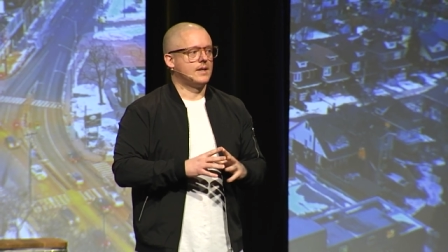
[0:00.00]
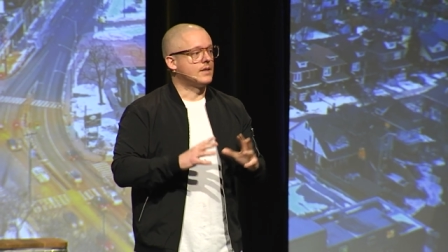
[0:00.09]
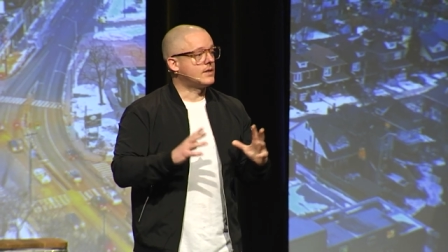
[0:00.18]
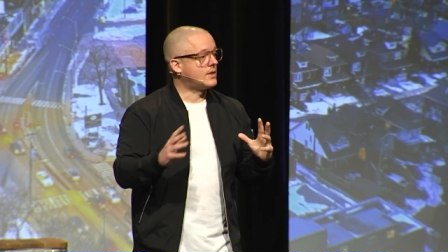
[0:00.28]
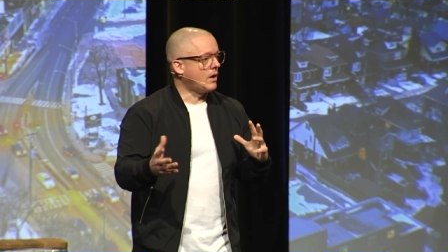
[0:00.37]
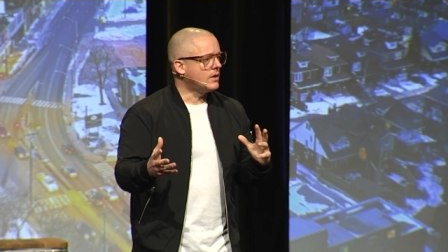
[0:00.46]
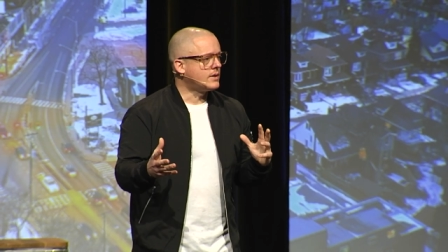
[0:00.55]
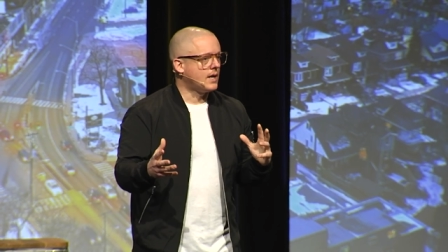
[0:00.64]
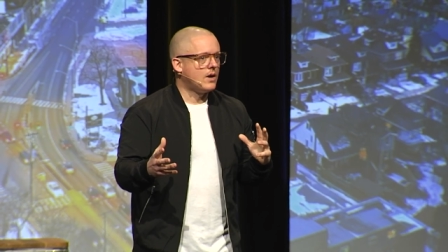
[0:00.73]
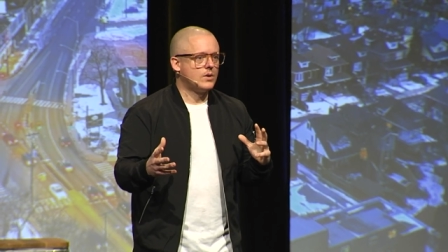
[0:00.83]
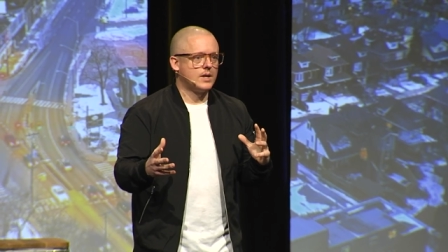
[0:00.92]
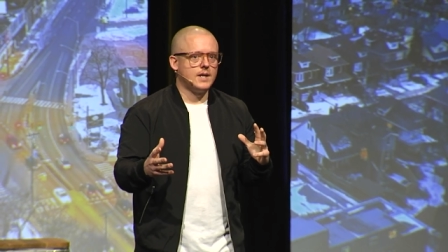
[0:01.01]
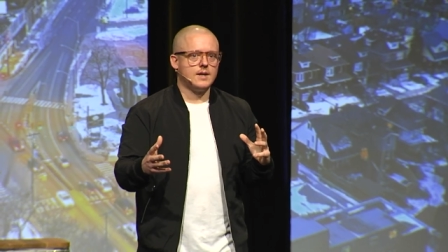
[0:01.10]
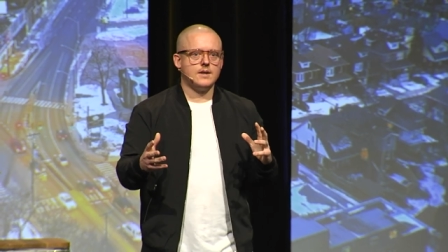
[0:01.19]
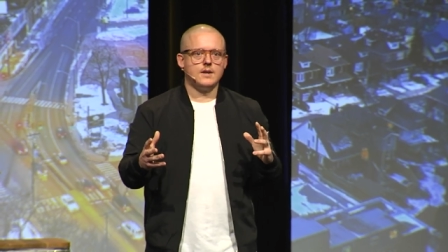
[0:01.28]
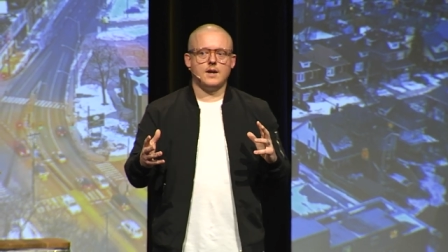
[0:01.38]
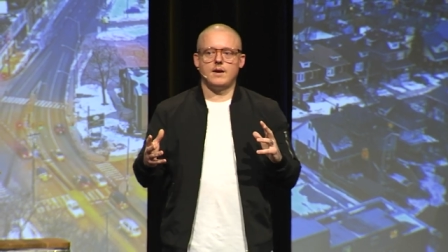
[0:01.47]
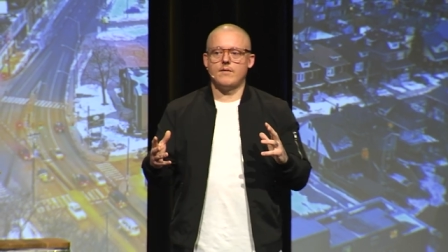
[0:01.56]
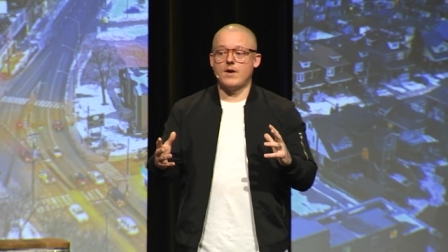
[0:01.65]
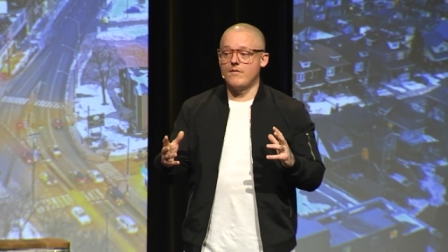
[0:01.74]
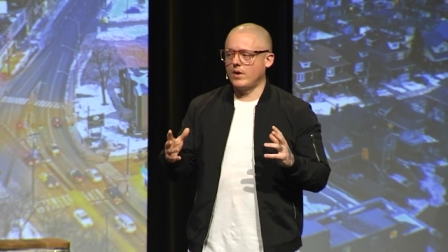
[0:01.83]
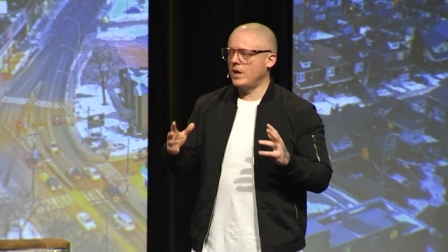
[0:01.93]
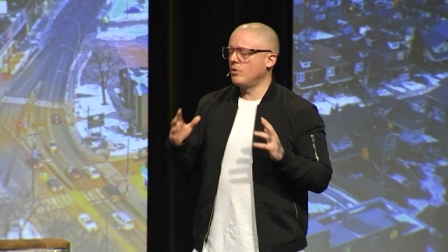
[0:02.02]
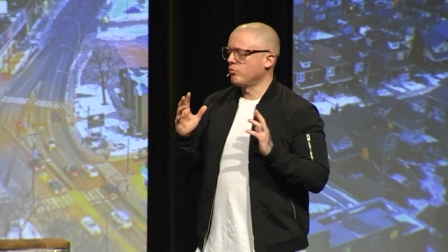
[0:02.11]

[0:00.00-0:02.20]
And it starts out in a, uh, a very